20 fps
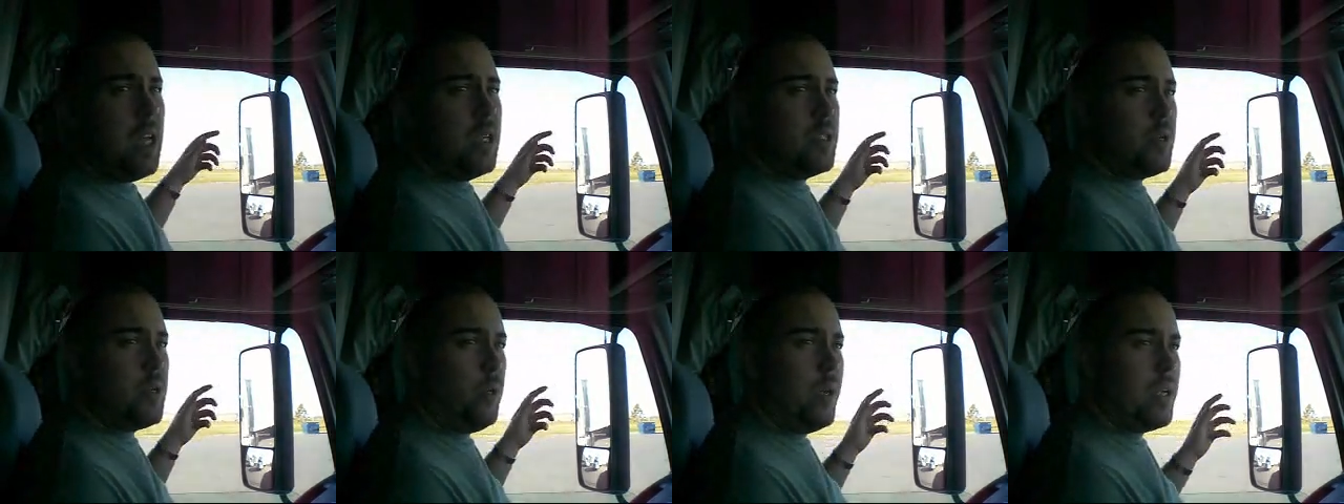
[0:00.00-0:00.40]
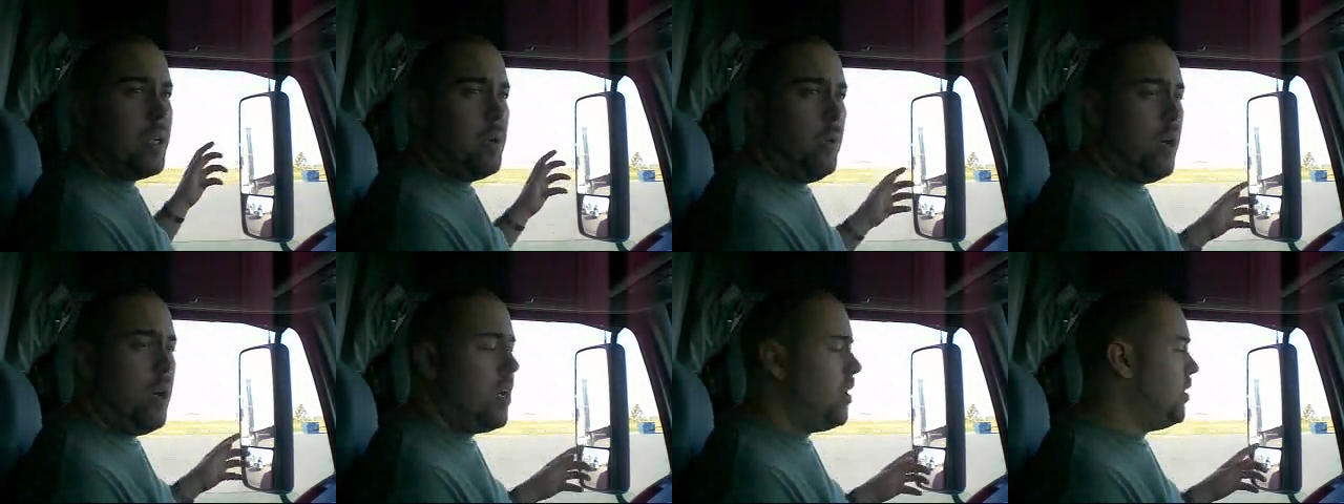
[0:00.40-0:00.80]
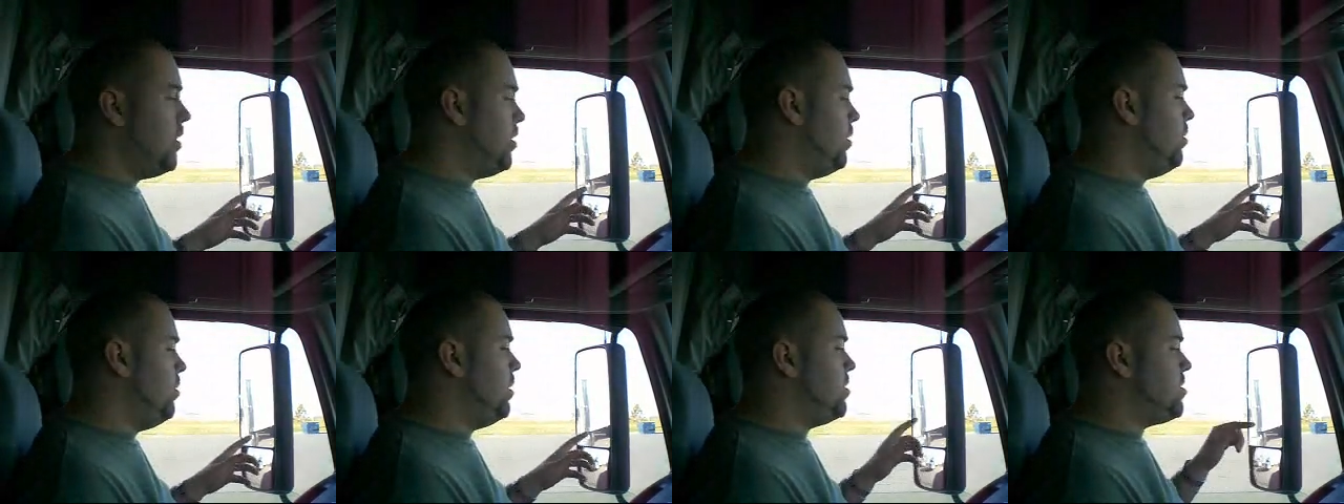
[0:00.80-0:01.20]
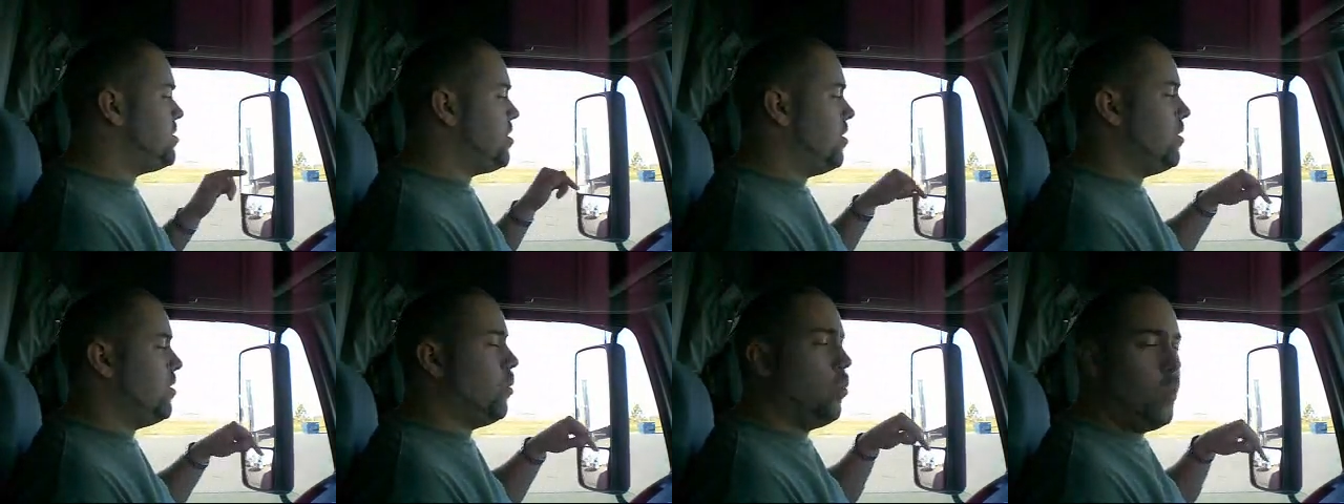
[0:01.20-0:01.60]
So what you want to do is
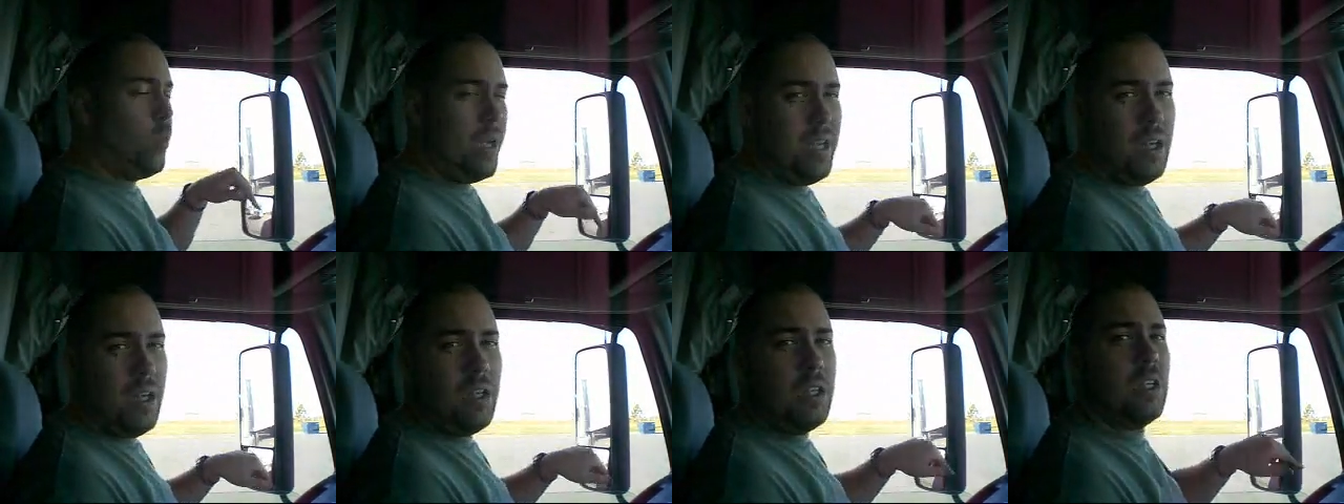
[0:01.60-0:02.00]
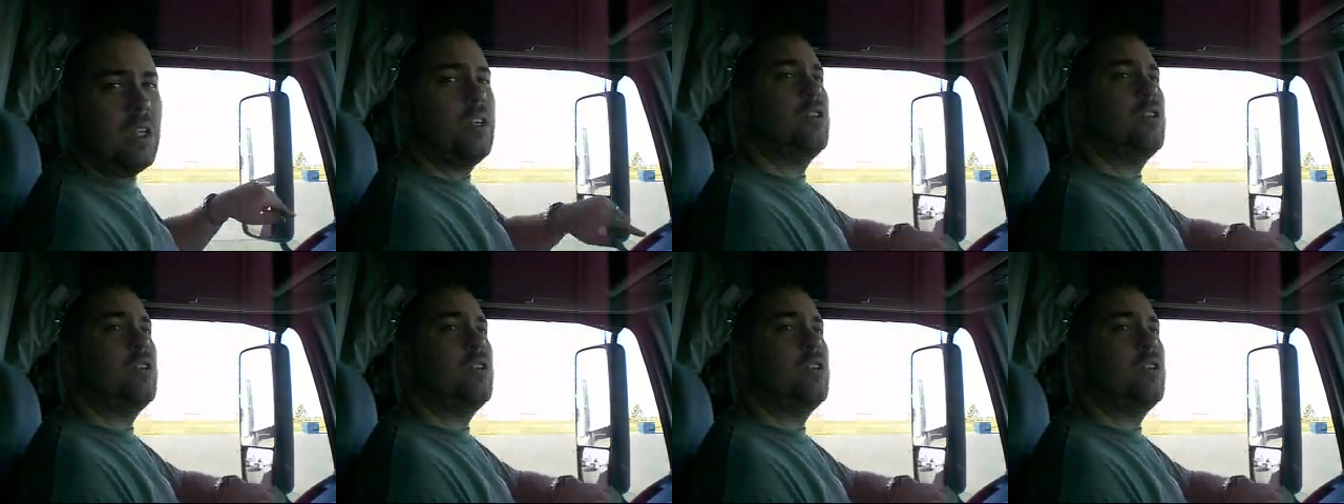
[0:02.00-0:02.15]
turn the wheel